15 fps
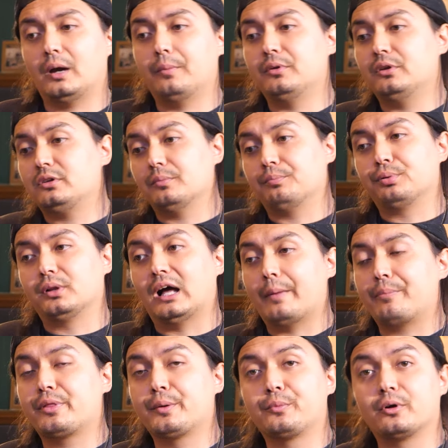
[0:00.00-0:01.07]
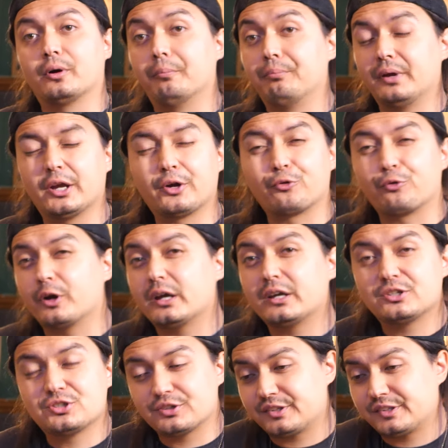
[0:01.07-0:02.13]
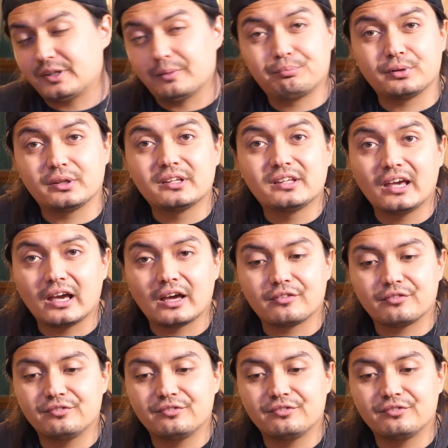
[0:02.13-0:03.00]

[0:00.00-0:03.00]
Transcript: I mean, you can plop them where a big rig just simply can't